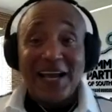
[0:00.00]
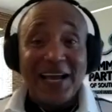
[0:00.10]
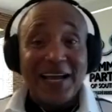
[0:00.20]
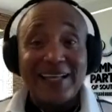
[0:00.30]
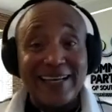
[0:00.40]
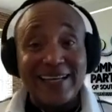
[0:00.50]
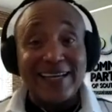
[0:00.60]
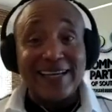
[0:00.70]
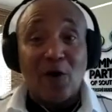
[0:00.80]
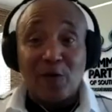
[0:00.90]
then get
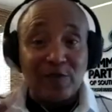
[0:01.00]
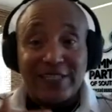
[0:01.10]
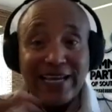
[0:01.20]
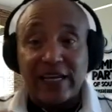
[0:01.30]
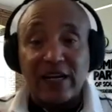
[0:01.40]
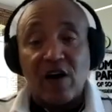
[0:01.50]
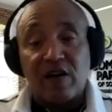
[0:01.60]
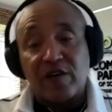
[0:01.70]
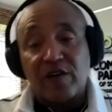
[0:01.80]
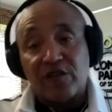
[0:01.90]
home, you take it off.
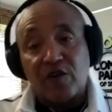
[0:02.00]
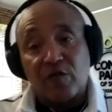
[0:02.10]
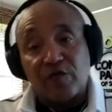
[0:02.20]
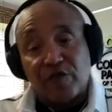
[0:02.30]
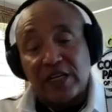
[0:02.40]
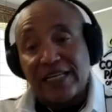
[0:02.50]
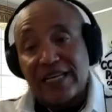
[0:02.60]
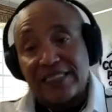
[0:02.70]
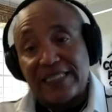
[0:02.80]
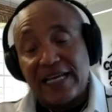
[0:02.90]
So really,
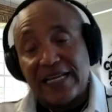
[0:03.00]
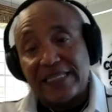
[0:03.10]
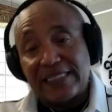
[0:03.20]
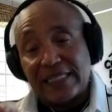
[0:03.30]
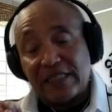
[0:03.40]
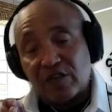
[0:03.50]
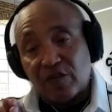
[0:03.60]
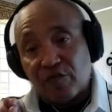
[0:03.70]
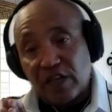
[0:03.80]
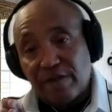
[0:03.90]
that's it. Is that to
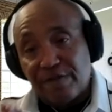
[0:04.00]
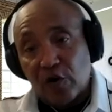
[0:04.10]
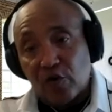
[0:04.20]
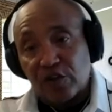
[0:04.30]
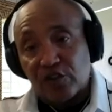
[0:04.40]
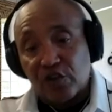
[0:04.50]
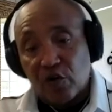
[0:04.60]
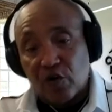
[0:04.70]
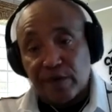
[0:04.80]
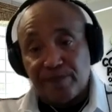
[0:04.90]
really focus
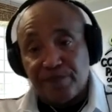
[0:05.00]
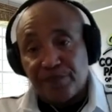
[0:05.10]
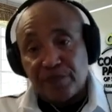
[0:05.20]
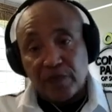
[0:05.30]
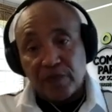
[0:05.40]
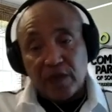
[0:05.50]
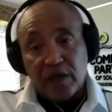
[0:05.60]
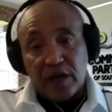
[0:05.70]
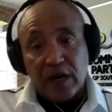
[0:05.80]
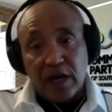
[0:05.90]
on
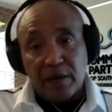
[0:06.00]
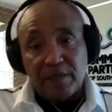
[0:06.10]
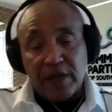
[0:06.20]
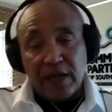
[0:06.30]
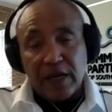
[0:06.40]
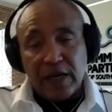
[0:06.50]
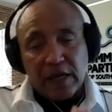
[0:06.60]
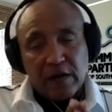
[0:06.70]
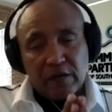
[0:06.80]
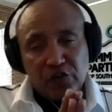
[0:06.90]
uh,
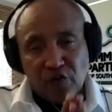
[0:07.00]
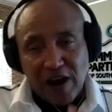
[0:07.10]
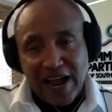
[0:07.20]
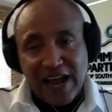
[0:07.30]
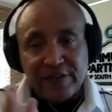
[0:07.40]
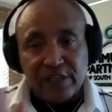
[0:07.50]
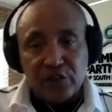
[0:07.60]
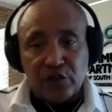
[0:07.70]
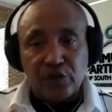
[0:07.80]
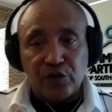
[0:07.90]
driving
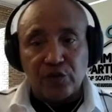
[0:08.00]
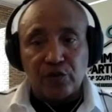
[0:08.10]
to